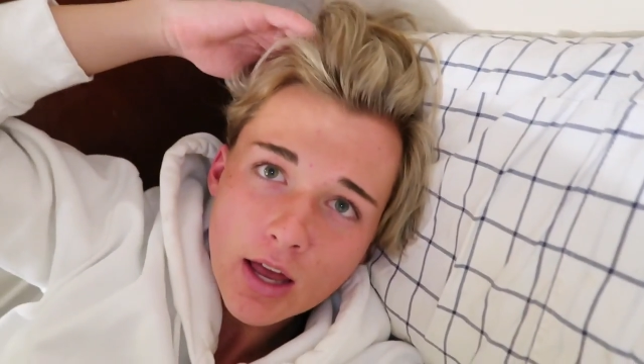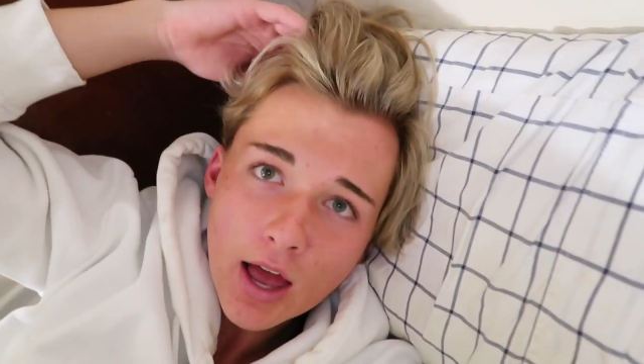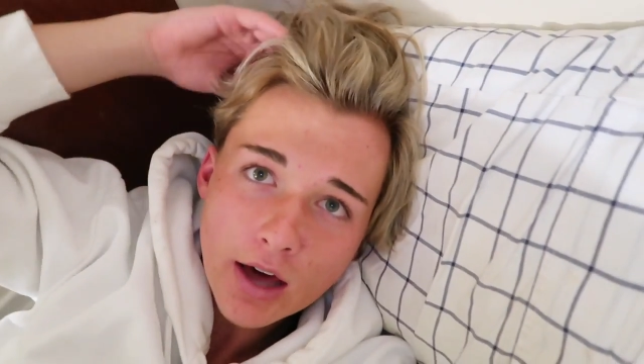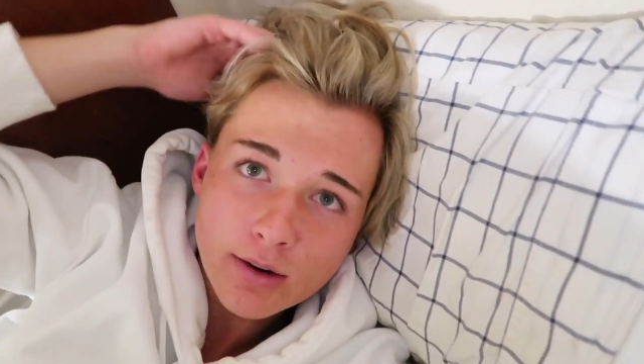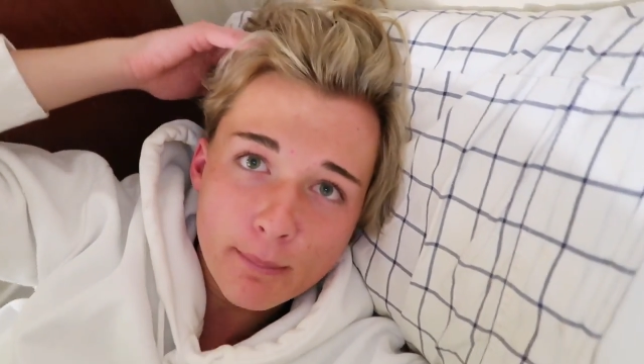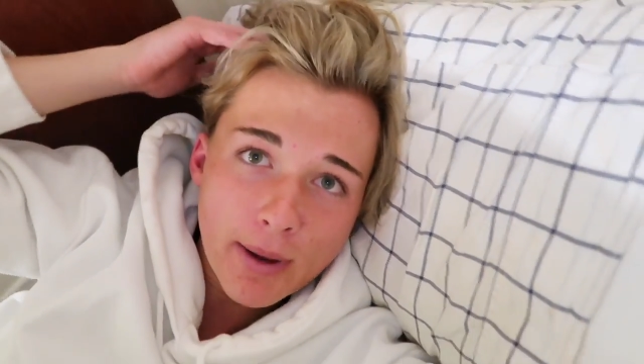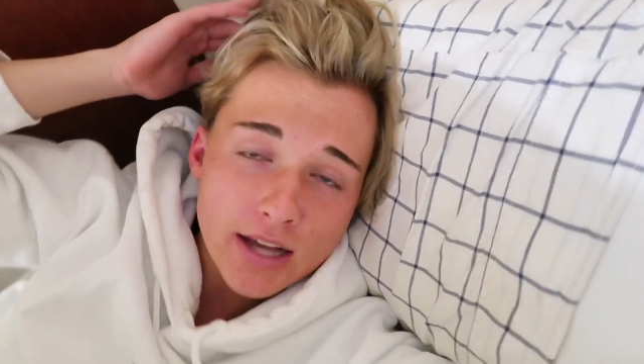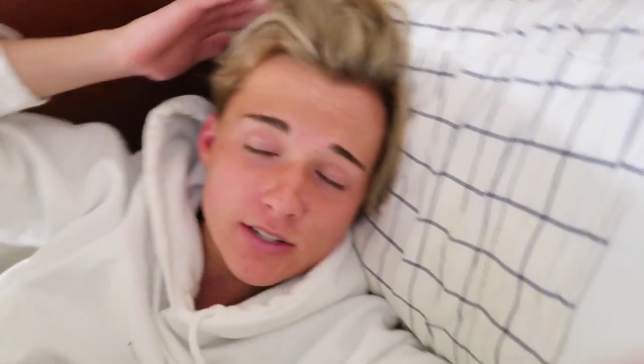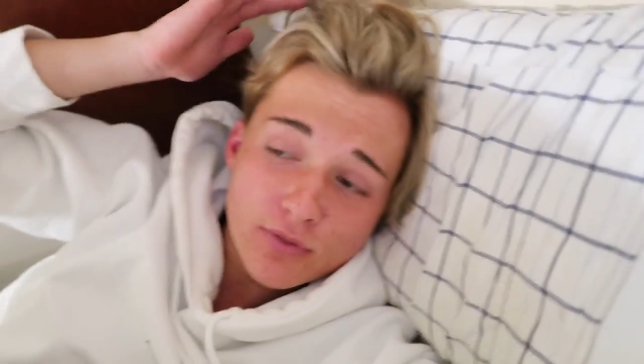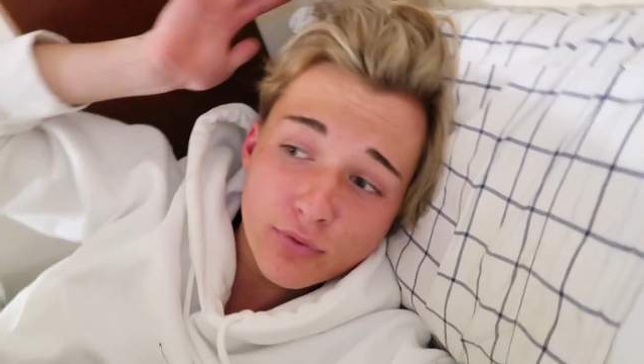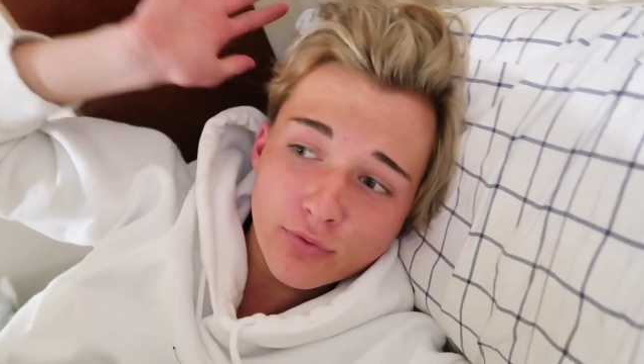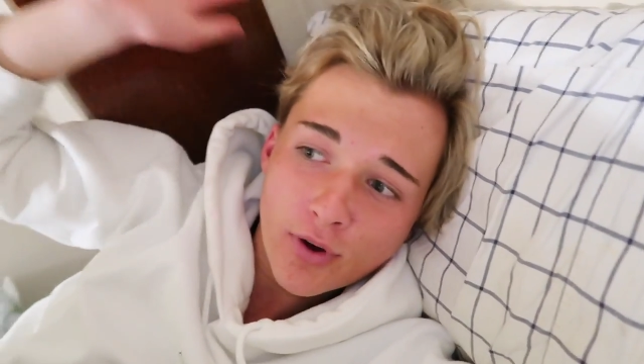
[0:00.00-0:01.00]
had a
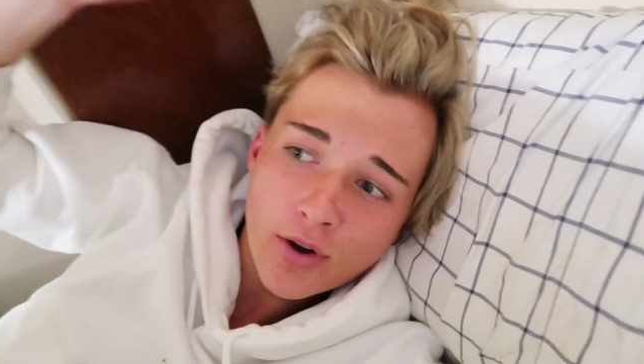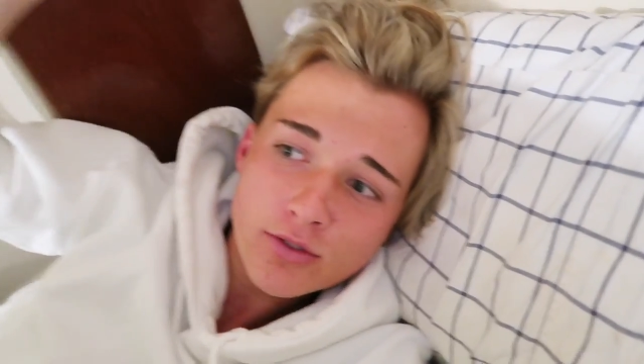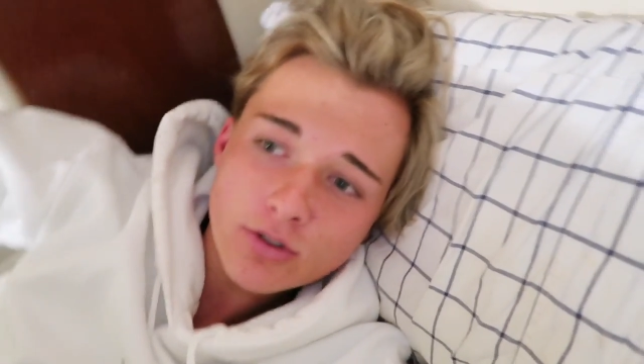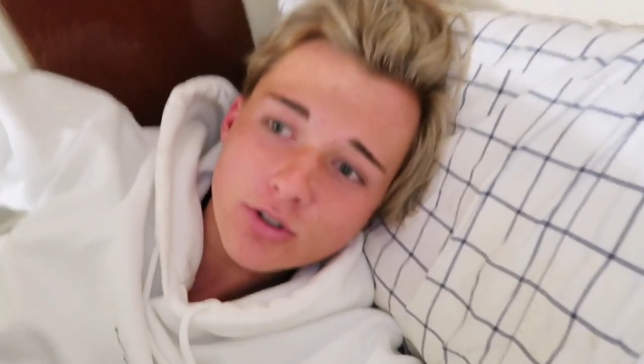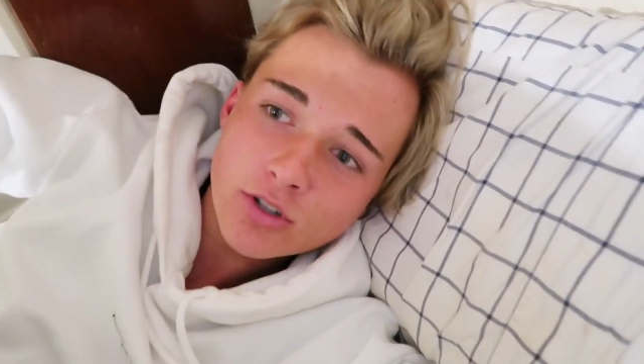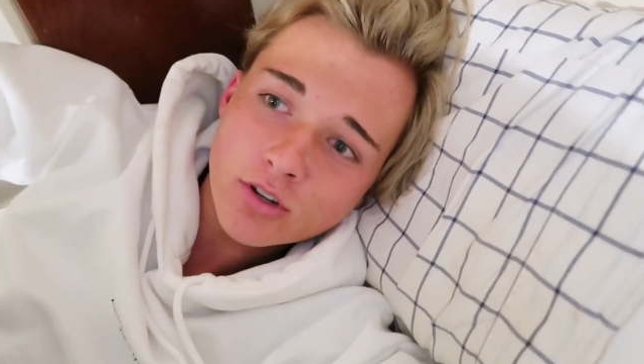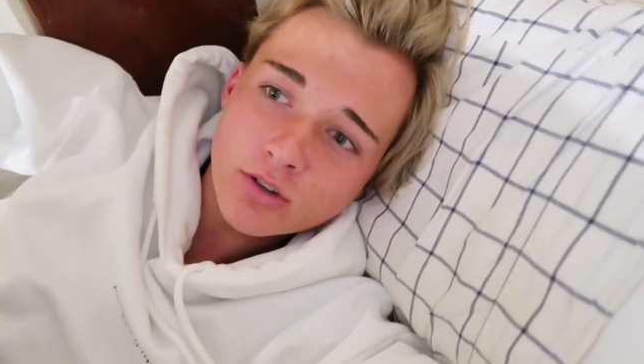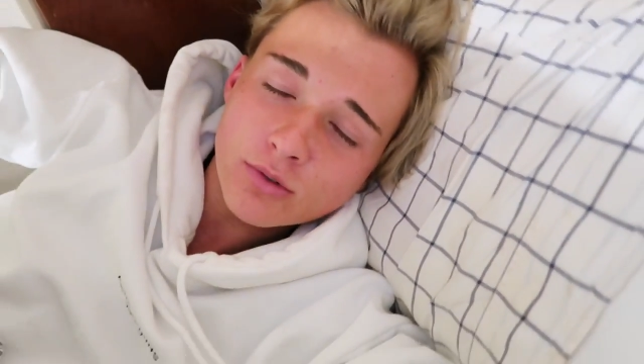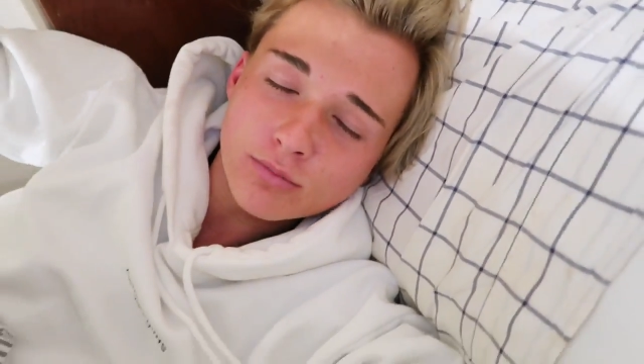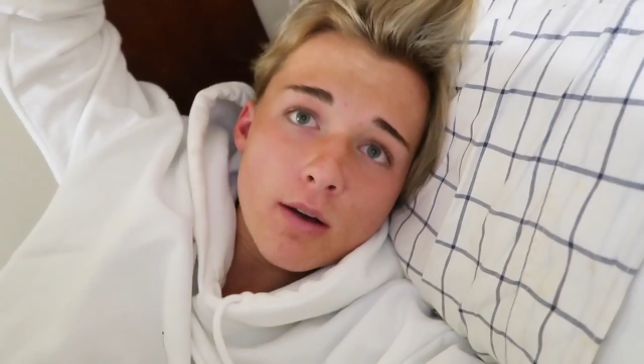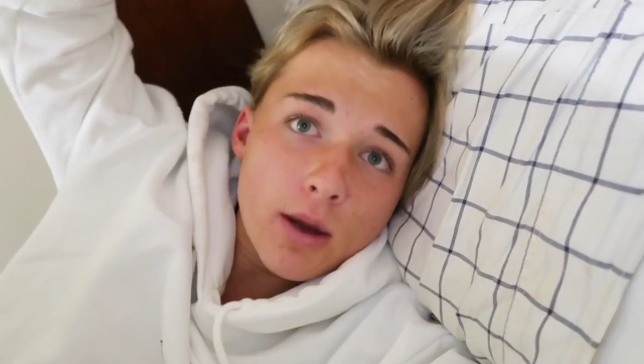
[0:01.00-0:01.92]
massive photo shoot.